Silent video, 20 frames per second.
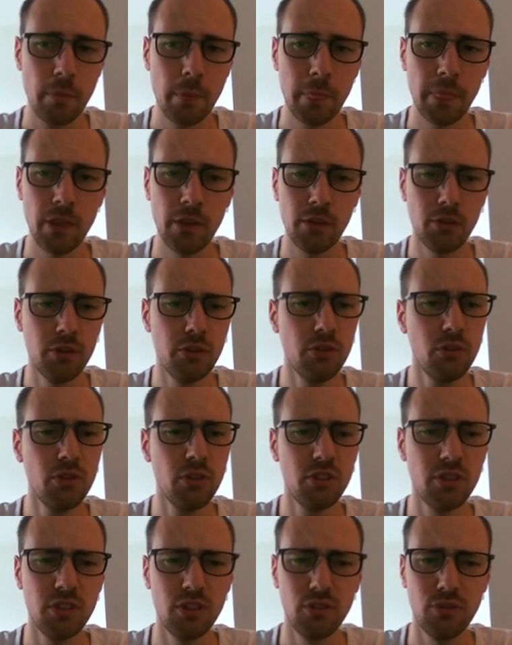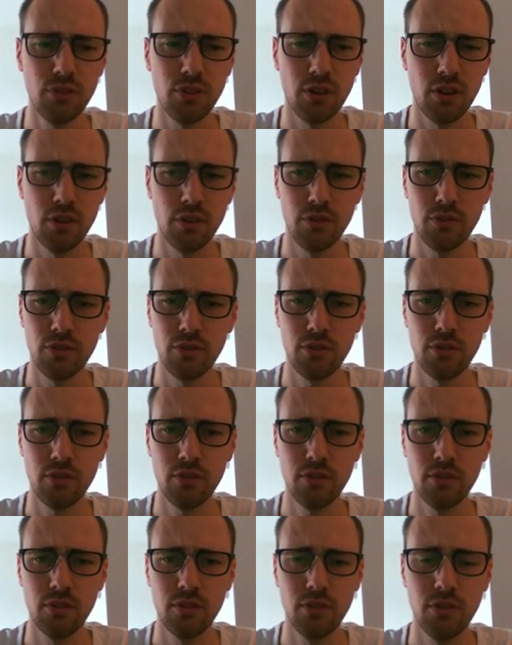So he took on c5,
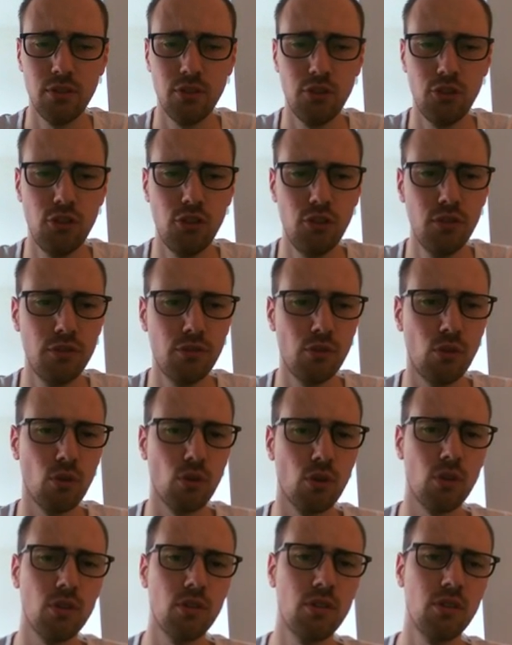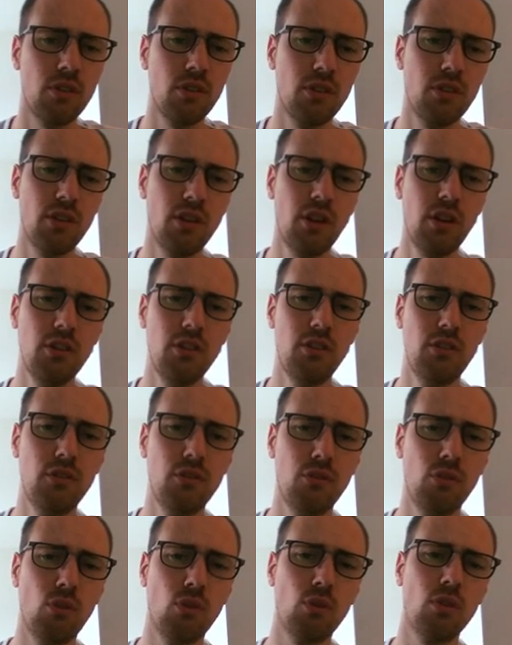g4, knight
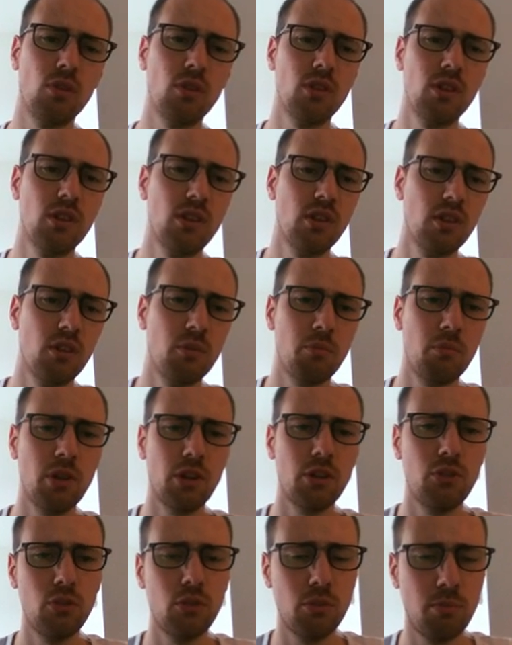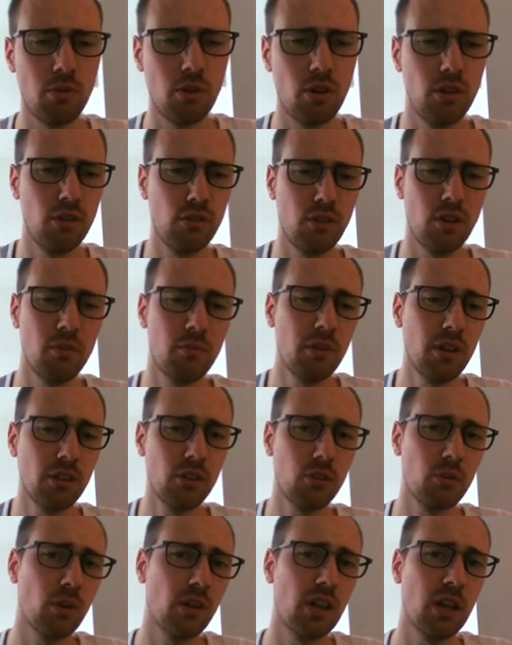d4. Black took the pawn e5, and Black is
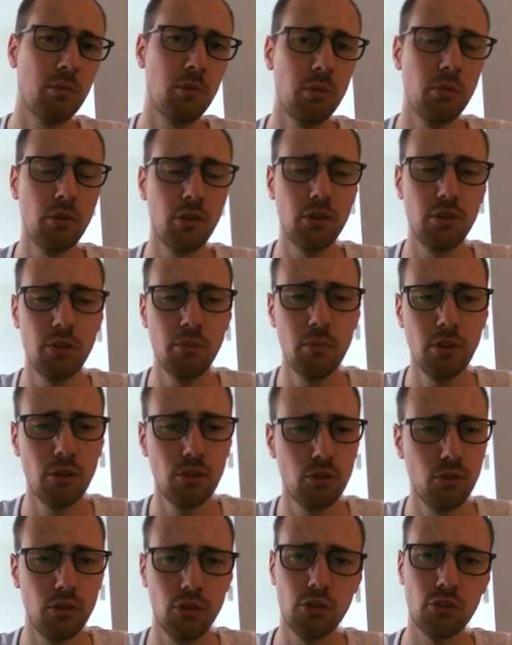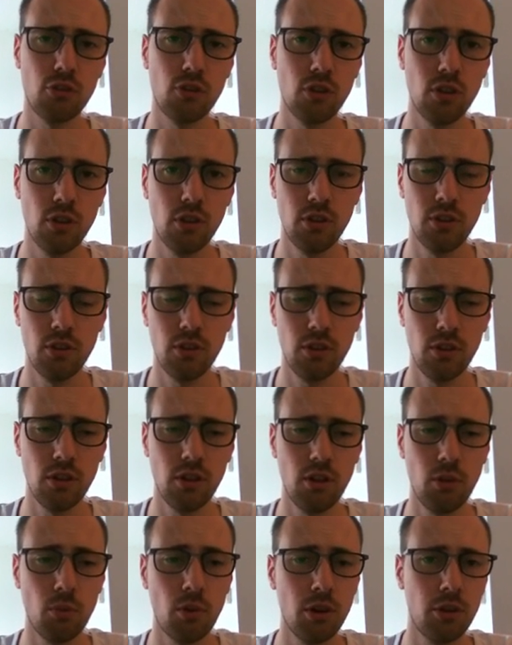quite happy because he managed to destroy
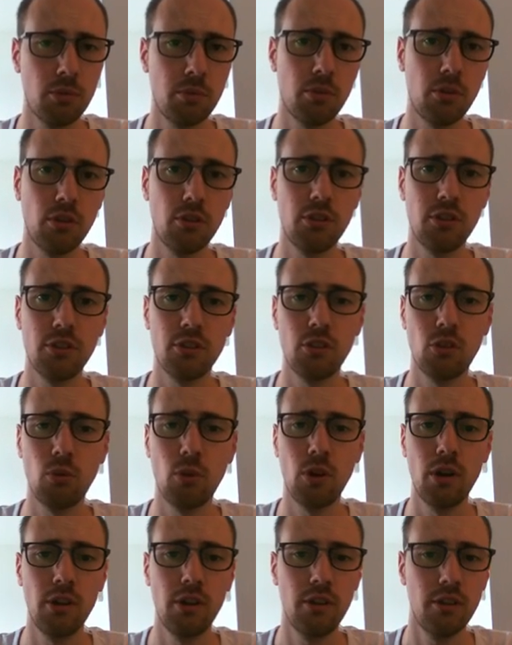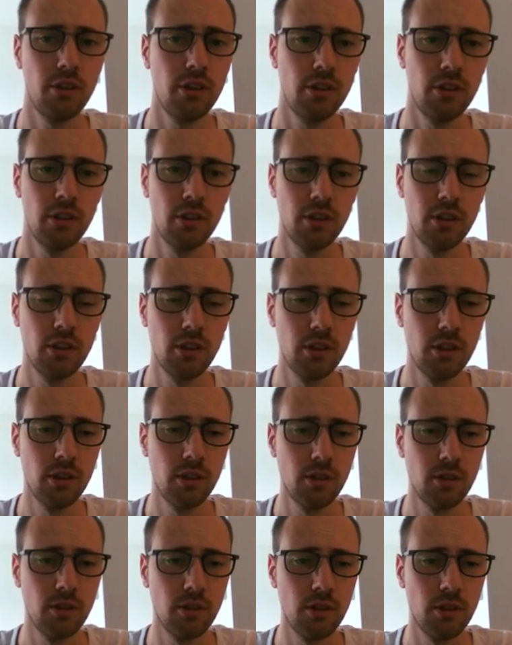White's pawn center quite easily.
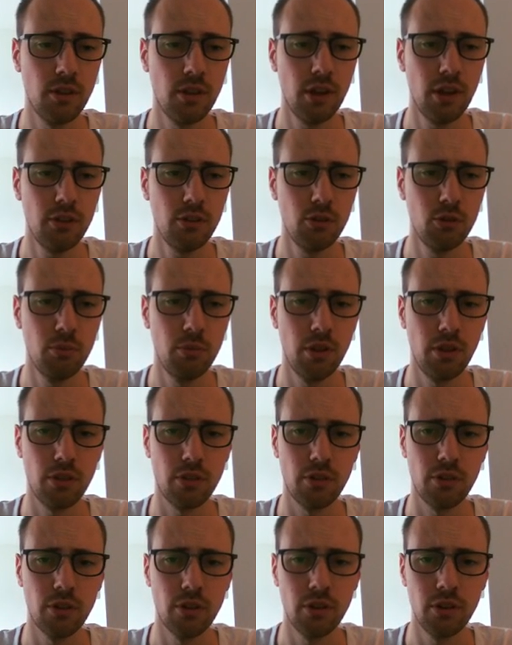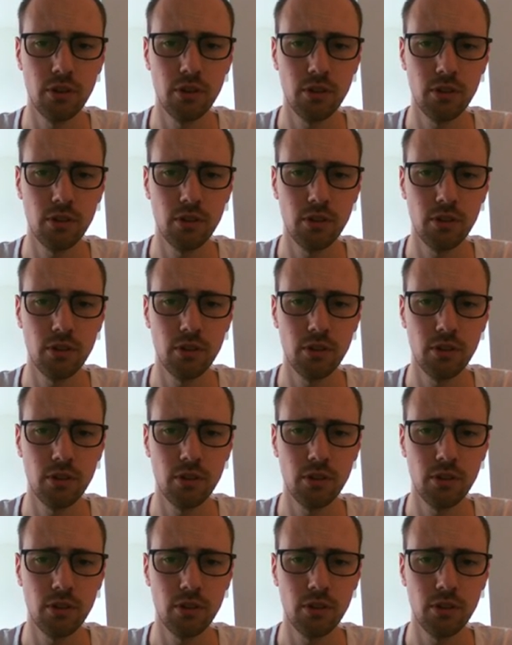Knight to b3,